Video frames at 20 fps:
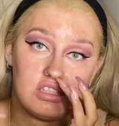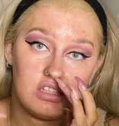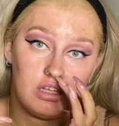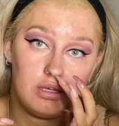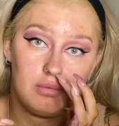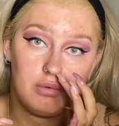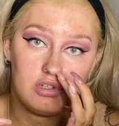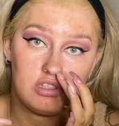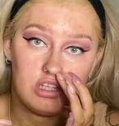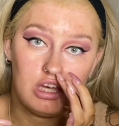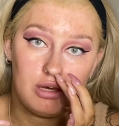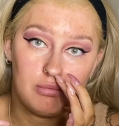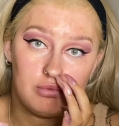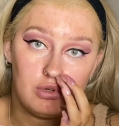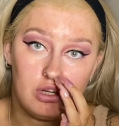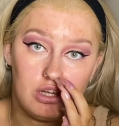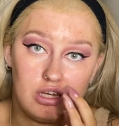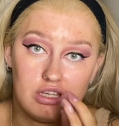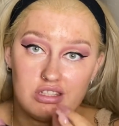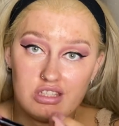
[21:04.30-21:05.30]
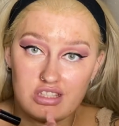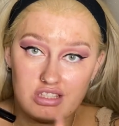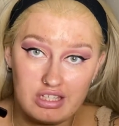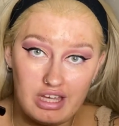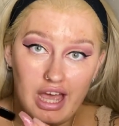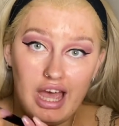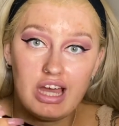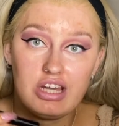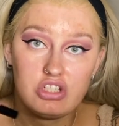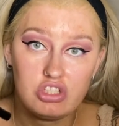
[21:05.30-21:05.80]
what's happening is it's
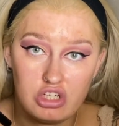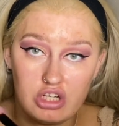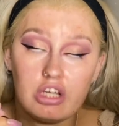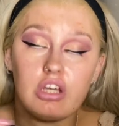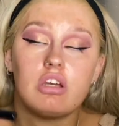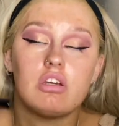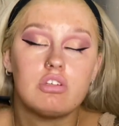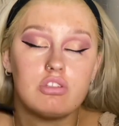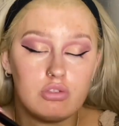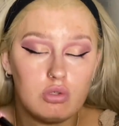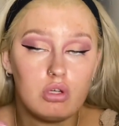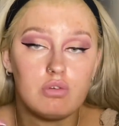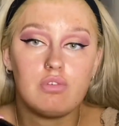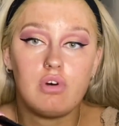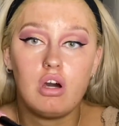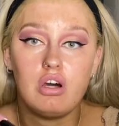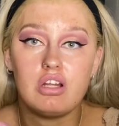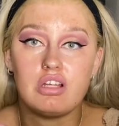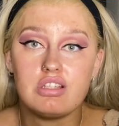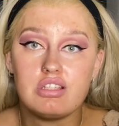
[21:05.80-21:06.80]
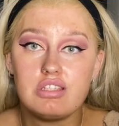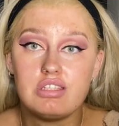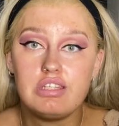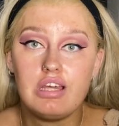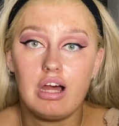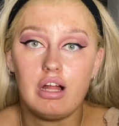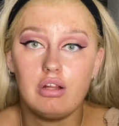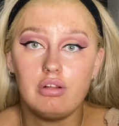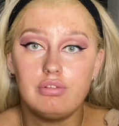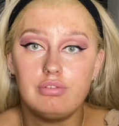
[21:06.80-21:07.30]
catching sort of on
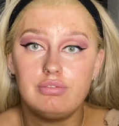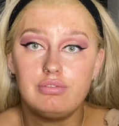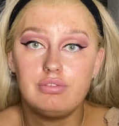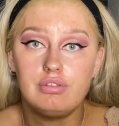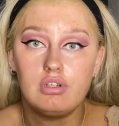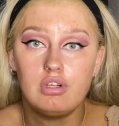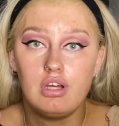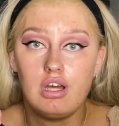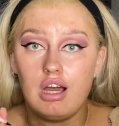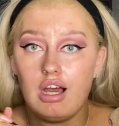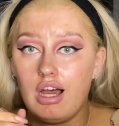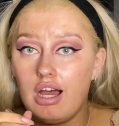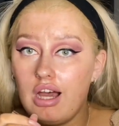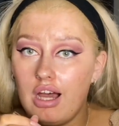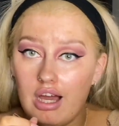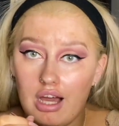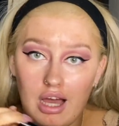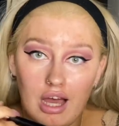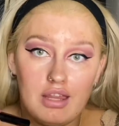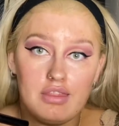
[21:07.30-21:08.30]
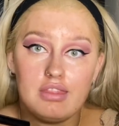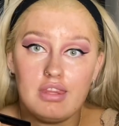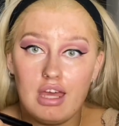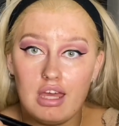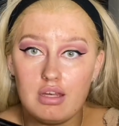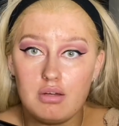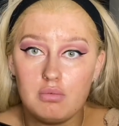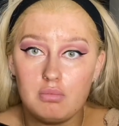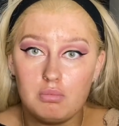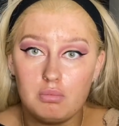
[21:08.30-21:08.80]
itself. And
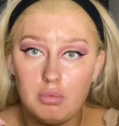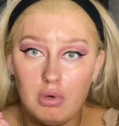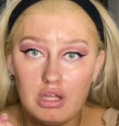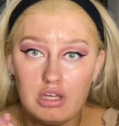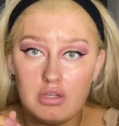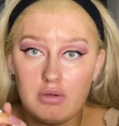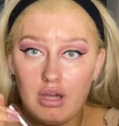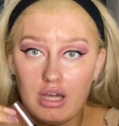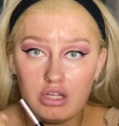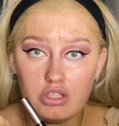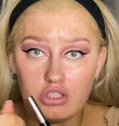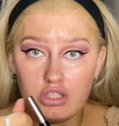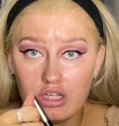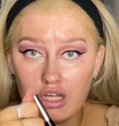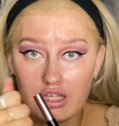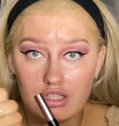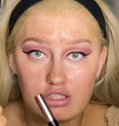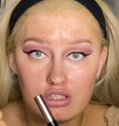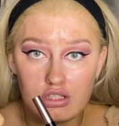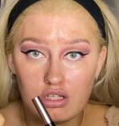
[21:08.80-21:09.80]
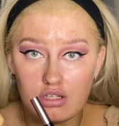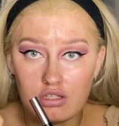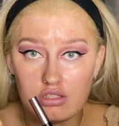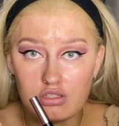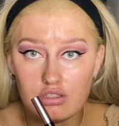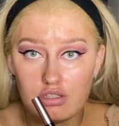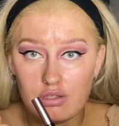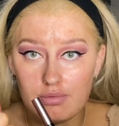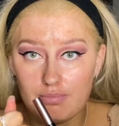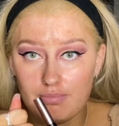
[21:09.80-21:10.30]
then when you actually get to
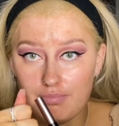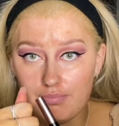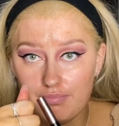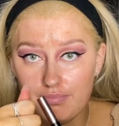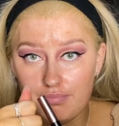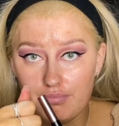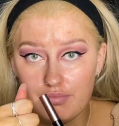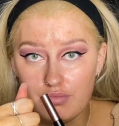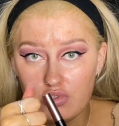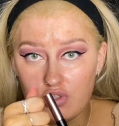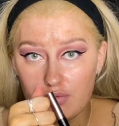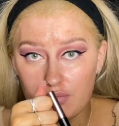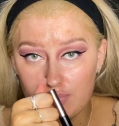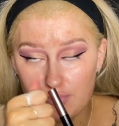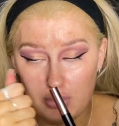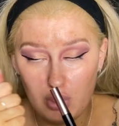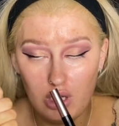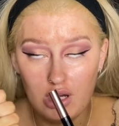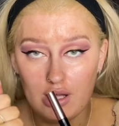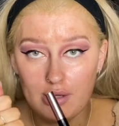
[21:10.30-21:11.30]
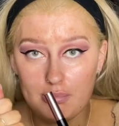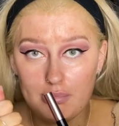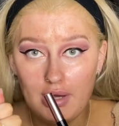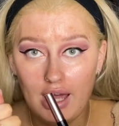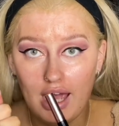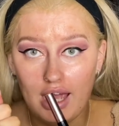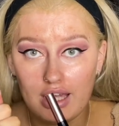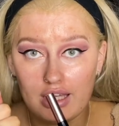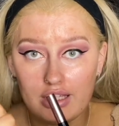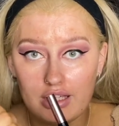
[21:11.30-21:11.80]
pull it
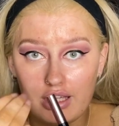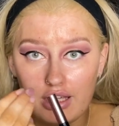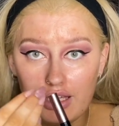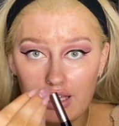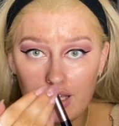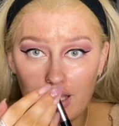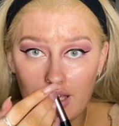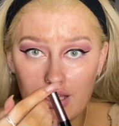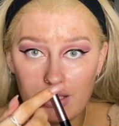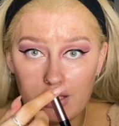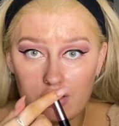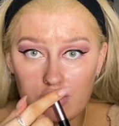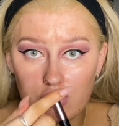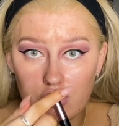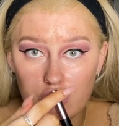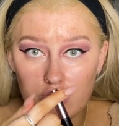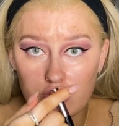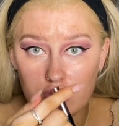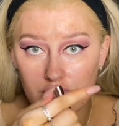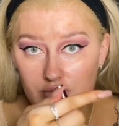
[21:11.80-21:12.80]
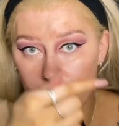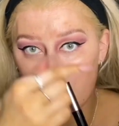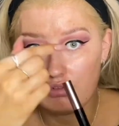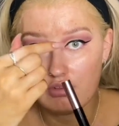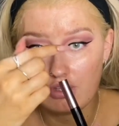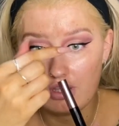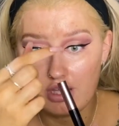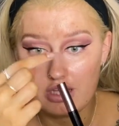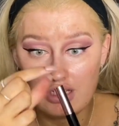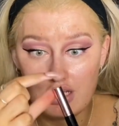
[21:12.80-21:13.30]
back, it just,
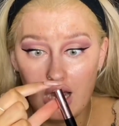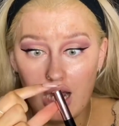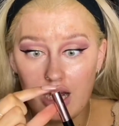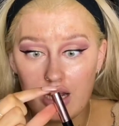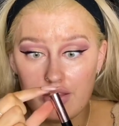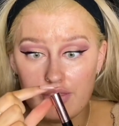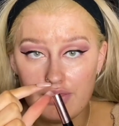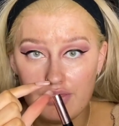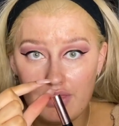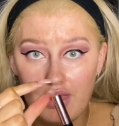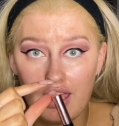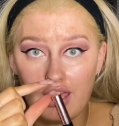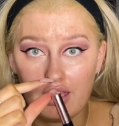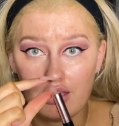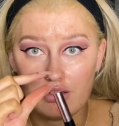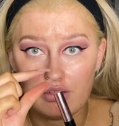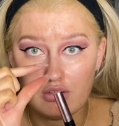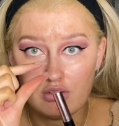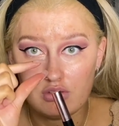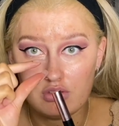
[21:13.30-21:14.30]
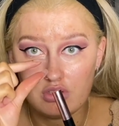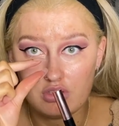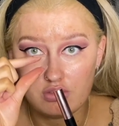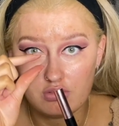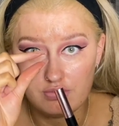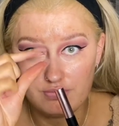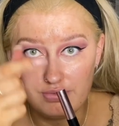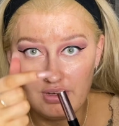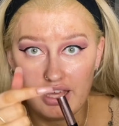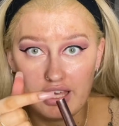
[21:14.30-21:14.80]
the entire thing just
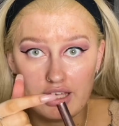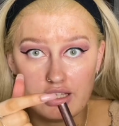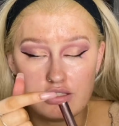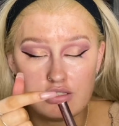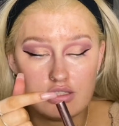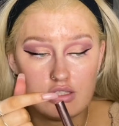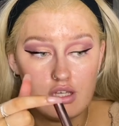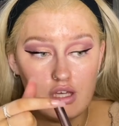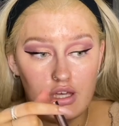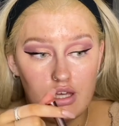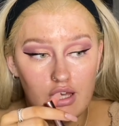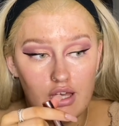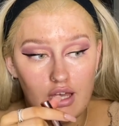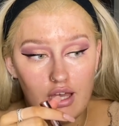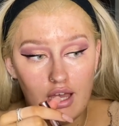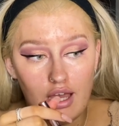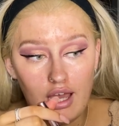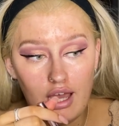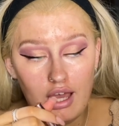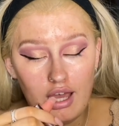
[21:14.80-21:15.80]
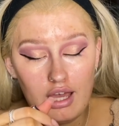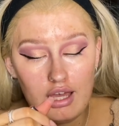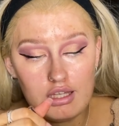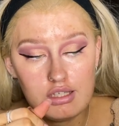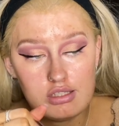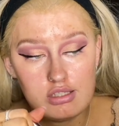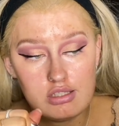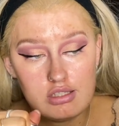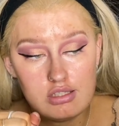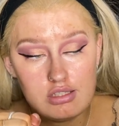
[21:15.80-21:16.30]
flicks.
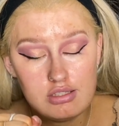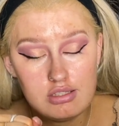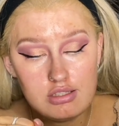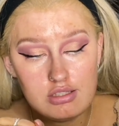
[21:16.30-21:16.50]
And